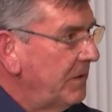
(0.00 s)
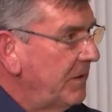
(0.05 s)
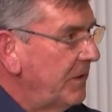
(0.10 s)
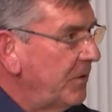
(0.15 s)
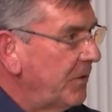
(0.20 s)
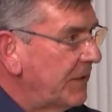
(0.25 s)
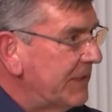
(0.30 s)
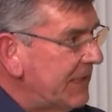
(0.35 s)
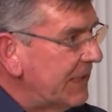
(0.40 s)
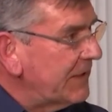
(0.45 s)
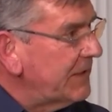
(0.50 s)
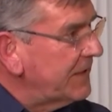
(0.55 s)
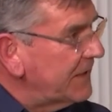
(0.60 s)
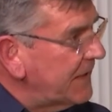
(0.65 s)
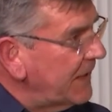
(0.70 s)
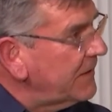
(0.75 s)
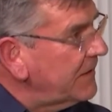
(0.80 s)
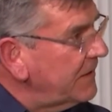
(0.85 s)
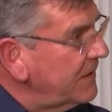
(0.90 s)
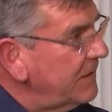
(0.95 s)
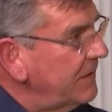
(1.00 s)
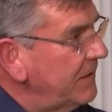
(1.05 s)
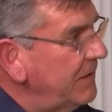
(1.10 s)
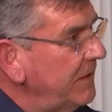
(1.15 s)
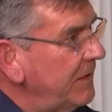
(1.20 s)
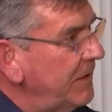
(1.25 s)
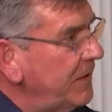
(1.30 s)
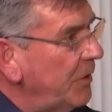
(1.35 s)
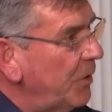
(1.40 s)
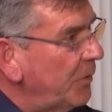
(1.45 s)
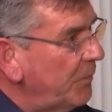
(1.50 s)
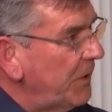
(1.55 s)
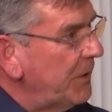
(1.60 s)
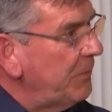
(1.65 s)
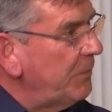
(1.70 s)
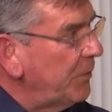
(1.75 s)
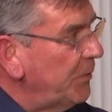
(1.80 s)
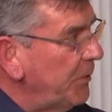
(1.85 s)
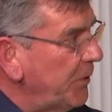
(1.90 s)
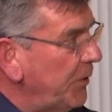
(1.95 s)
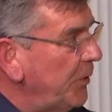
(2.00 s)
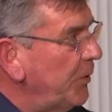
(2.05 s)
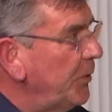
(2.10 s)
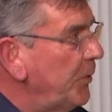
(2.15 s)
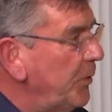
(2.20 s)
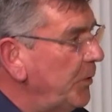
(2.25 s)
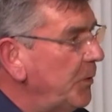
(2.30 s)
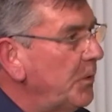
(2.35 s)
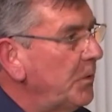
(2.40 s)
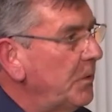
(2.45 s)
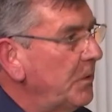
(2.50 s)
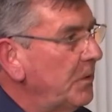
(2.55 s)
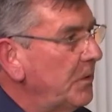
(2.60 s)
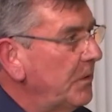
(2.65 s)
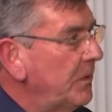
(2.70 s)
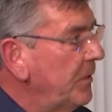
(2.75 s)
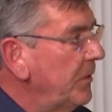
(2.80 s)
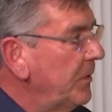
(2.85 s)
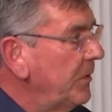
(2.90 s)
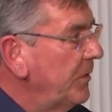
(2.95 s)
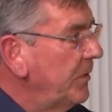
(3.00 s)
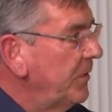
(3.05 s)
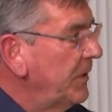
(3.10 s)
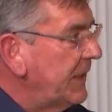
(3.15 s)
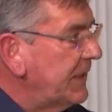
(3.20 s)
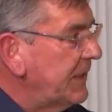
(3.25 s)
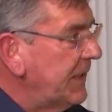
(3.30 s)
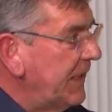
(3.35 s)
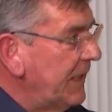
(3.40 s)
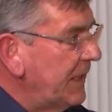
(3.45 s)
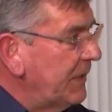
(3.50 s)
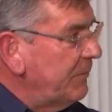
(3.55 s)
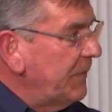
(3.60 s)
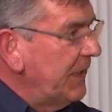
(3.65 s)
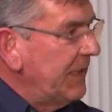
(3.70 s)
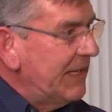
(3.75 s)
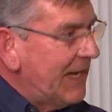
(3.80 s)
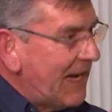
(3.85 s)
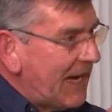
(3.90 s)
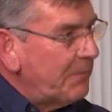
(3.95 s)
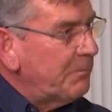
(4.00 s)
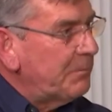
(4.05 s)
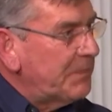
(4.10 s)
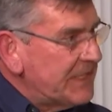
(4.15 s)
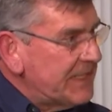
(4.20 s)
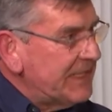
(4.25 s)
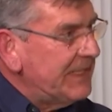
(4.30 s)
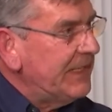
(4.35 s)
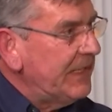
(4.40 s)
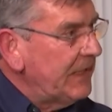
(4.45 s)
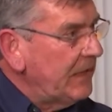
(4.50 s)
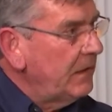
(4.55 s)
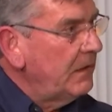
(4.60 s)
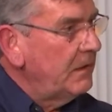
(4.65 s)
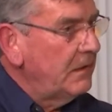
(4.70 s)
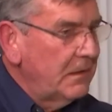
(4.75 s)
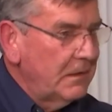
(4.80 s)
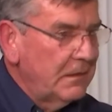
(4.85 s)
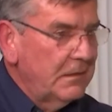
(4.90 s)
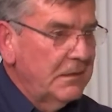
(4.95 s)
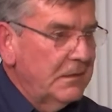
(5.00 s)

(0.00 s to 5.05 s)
You know, and that you know, people knew that there had been umpteen